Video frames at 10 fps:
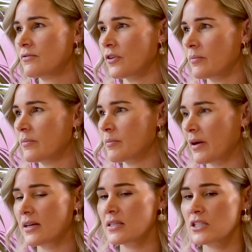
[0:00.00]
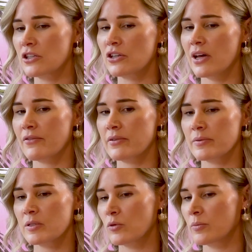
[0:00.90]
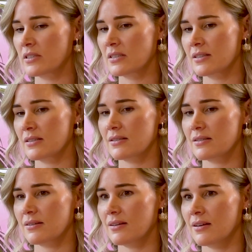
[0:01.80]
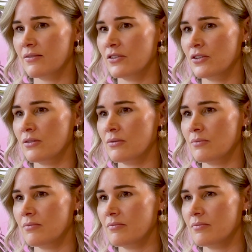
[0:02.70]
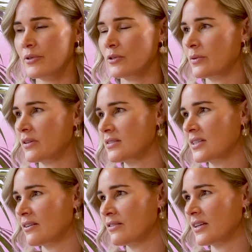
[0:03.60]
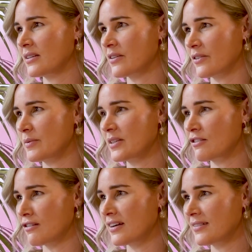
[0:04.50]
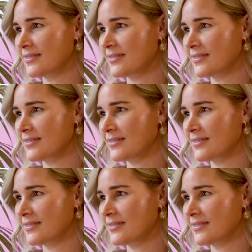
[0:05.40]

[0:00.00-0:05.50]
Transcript: from the base. You have a small business. If you build it with integrity, it's going to be stronger.